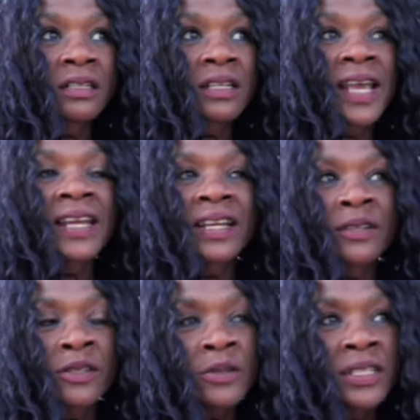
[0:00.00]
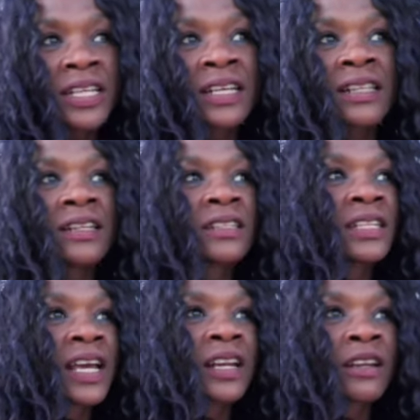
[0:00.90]
Kate had new teeth.
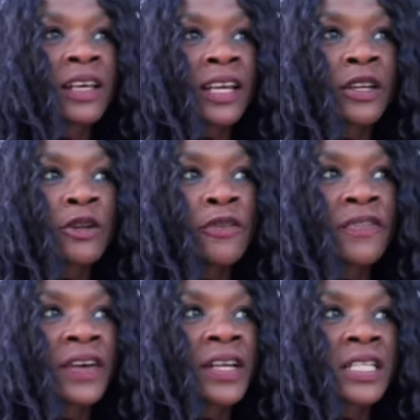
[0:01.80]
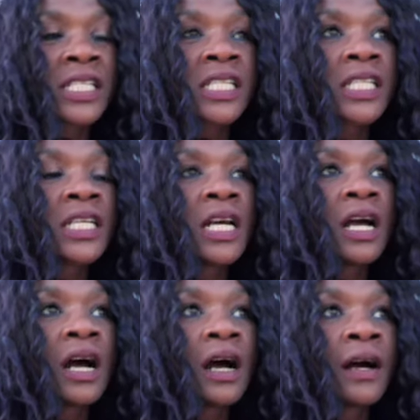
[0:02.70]
She had a, like a new face.
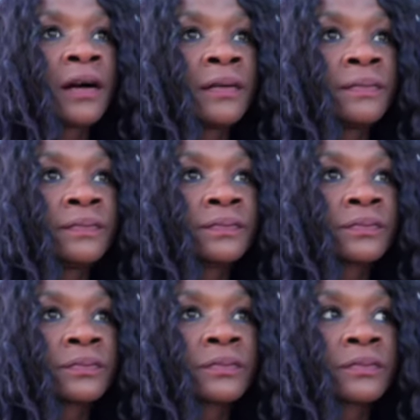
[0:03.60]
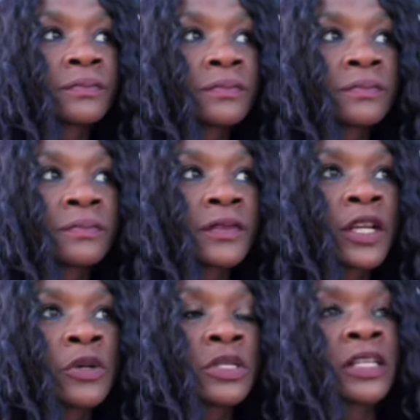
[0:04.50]
Um, you
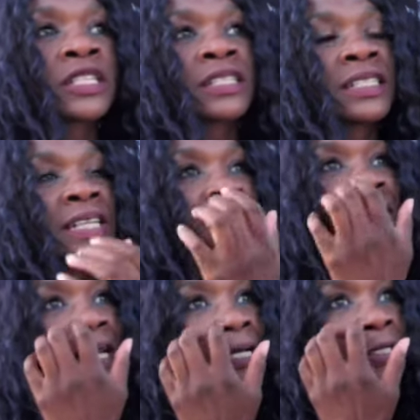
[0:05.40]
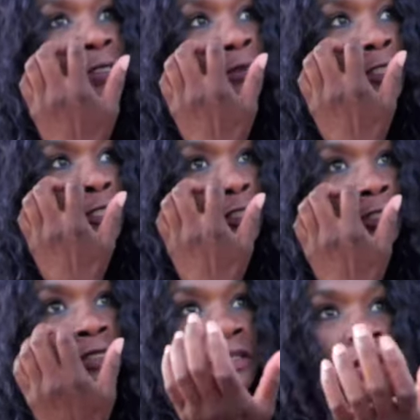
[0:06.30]
know, she alleged she has cancer, but she
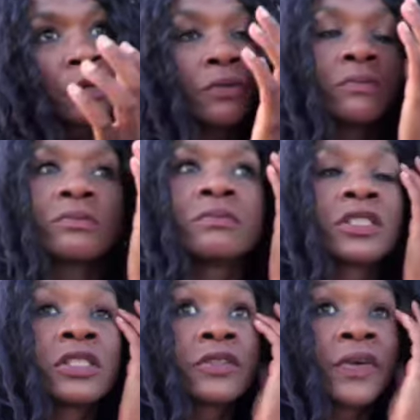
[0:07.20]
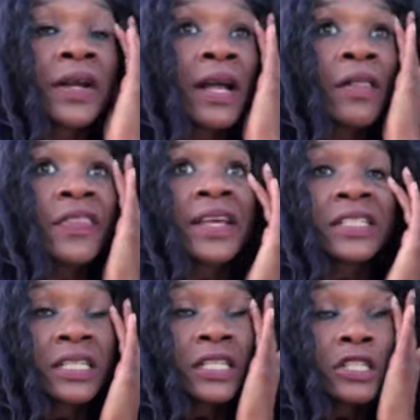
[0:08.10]
looks, you know, she looked very healthy,
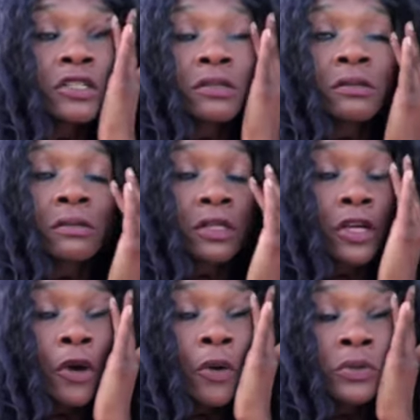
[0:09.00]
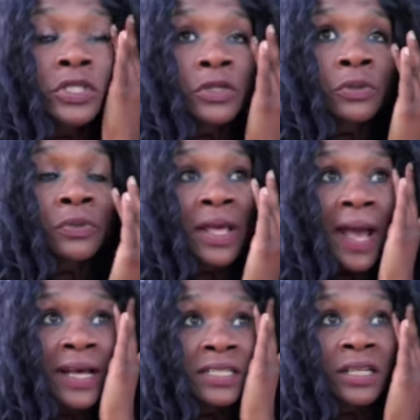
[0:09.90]
and she didn't go to the
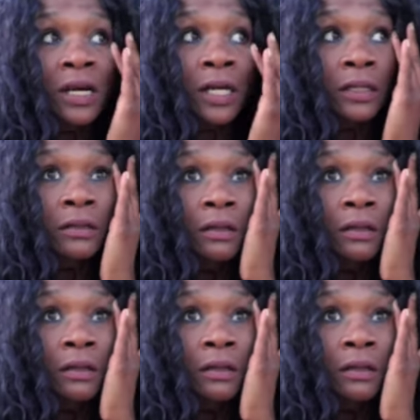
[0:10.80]
Ascot